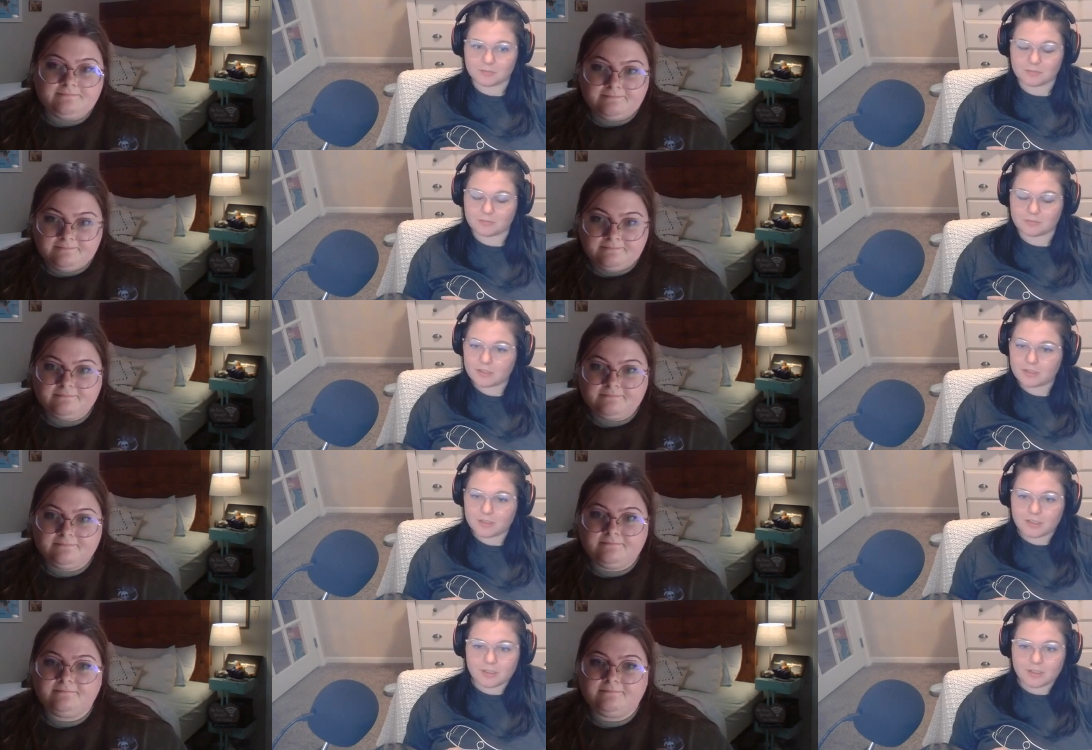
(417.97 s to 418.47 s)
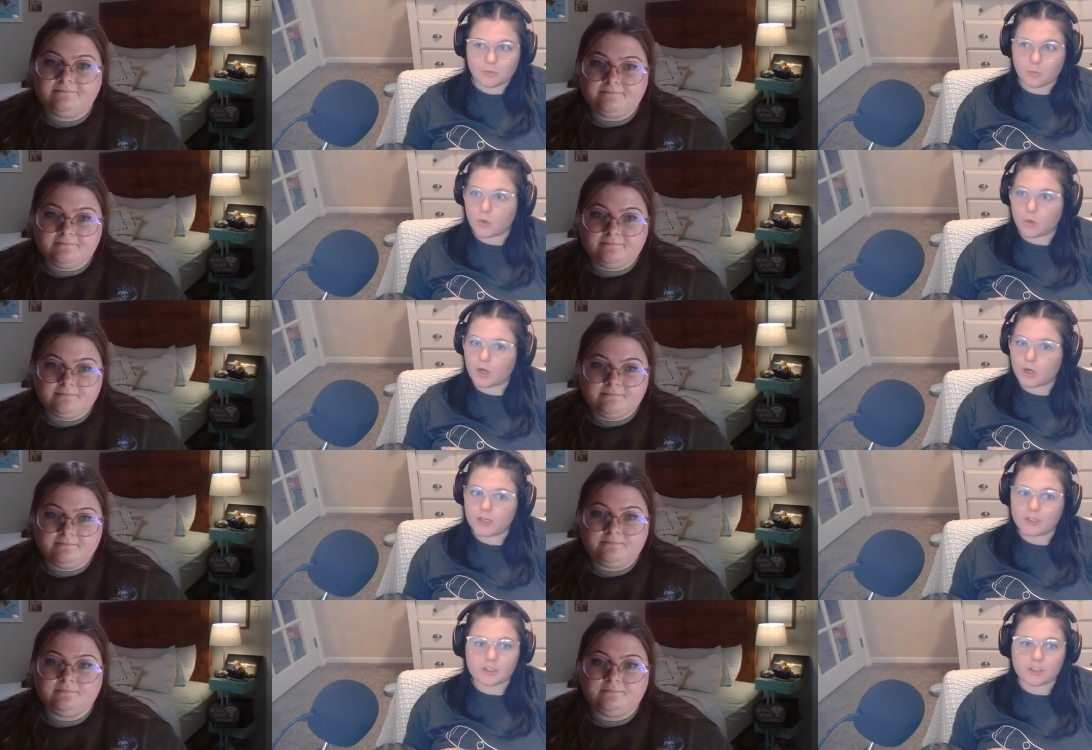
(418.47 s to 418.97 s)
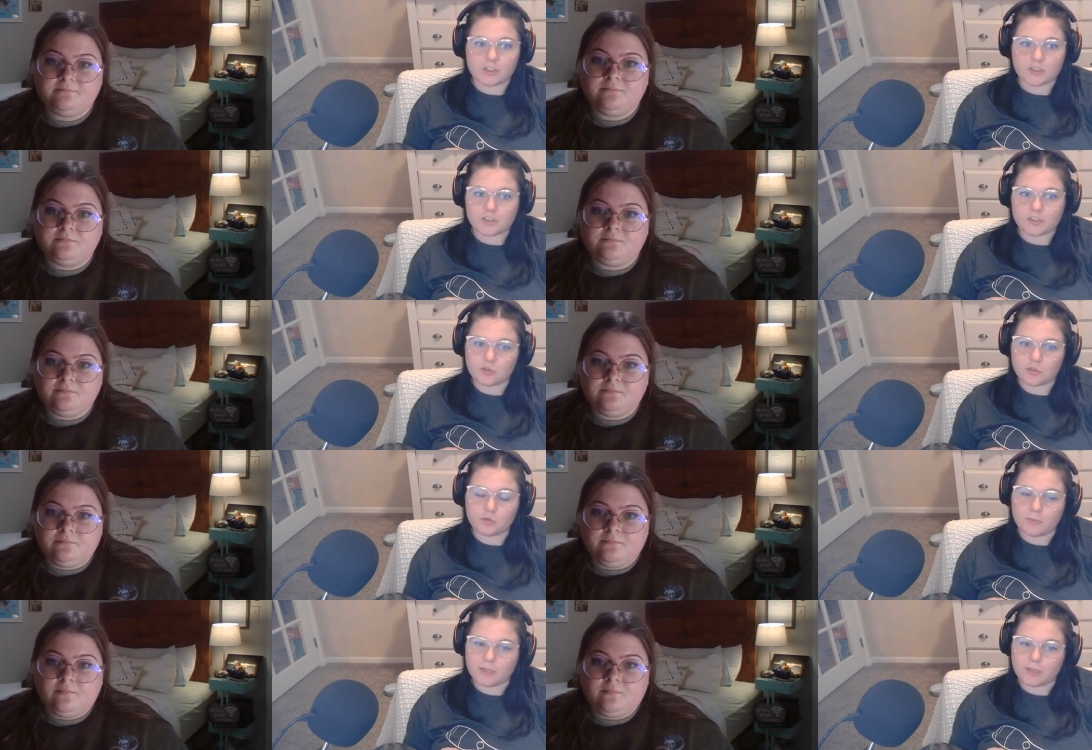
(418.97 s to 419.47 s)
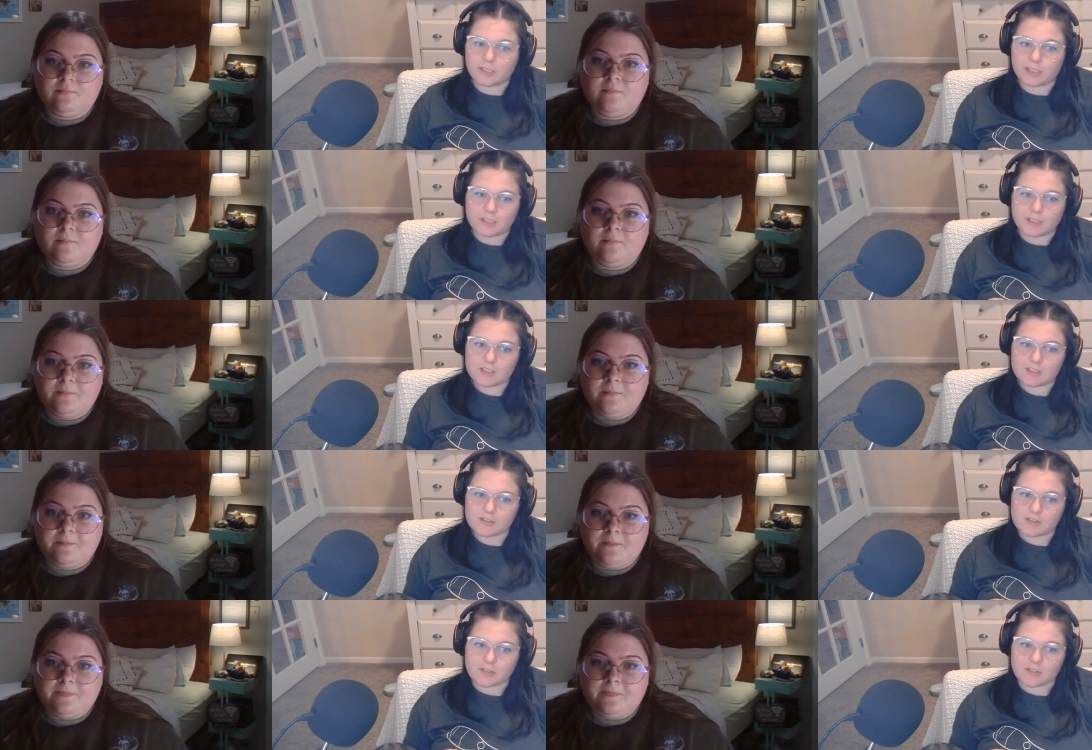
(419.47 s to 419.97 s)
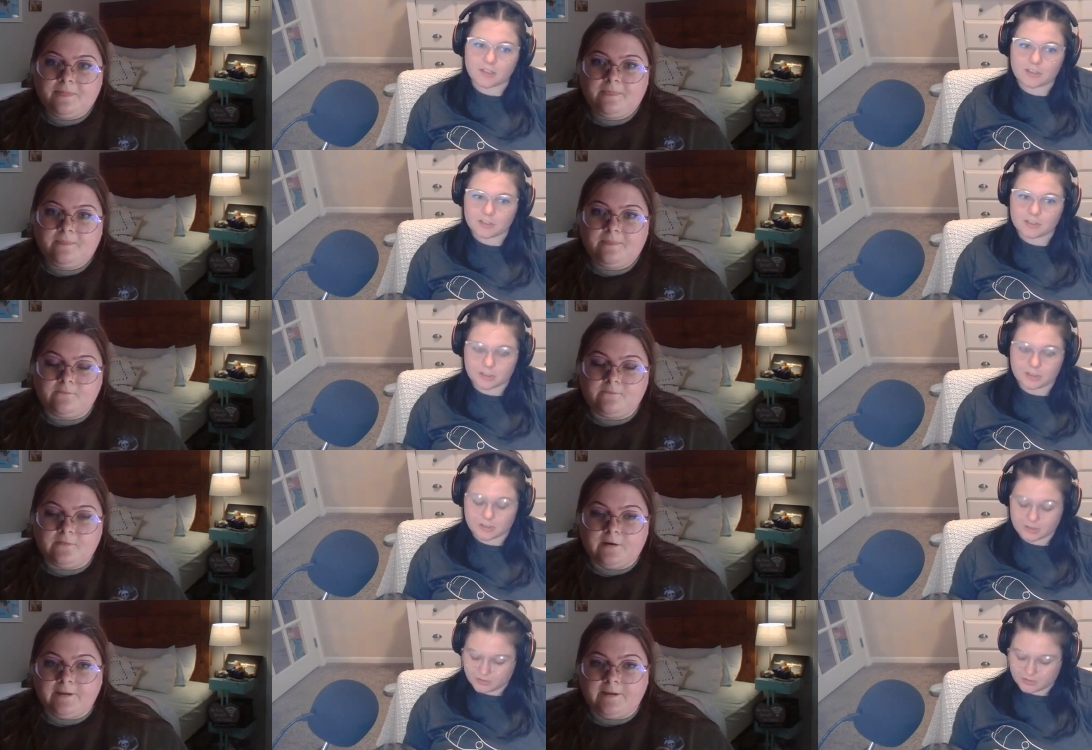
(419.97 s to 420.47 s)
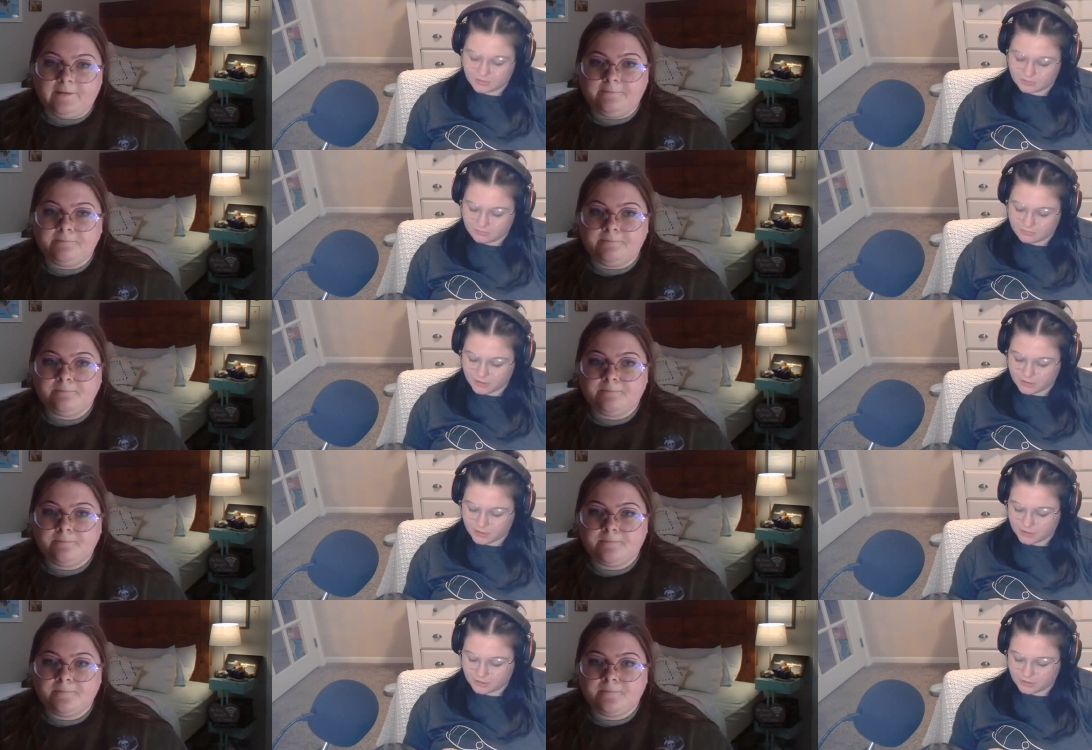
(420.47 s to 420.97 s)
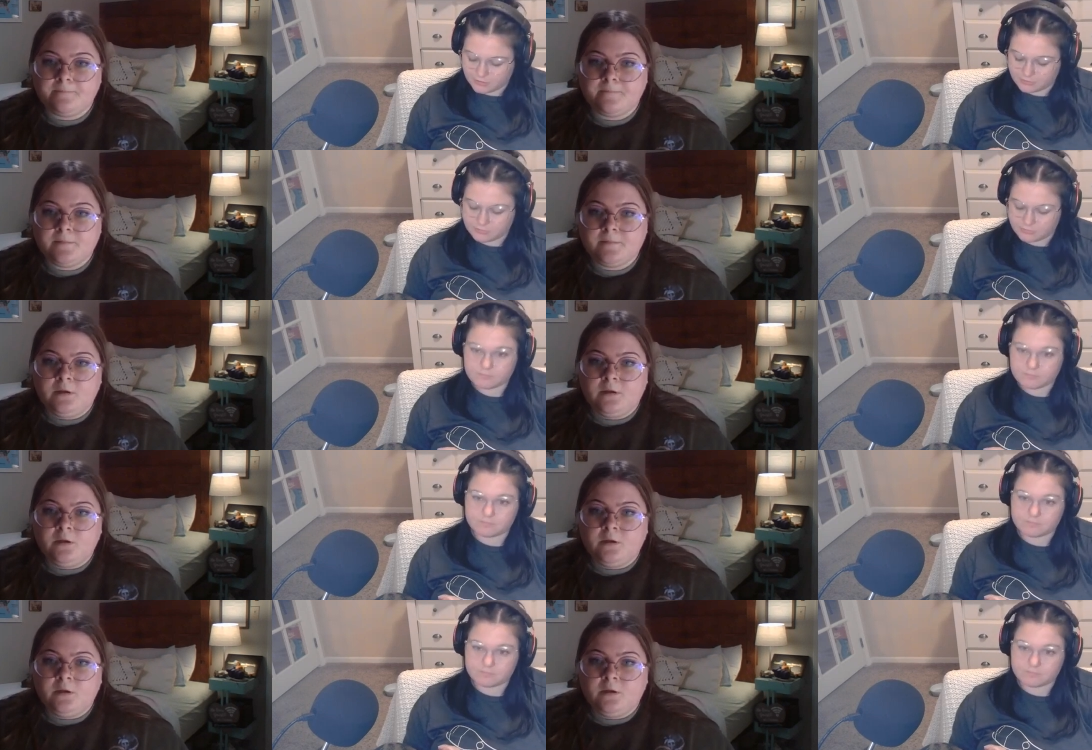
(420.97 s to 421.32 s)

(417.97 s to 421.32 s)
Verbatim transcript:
Speaker 1: the one to two minutes that it took. Right. You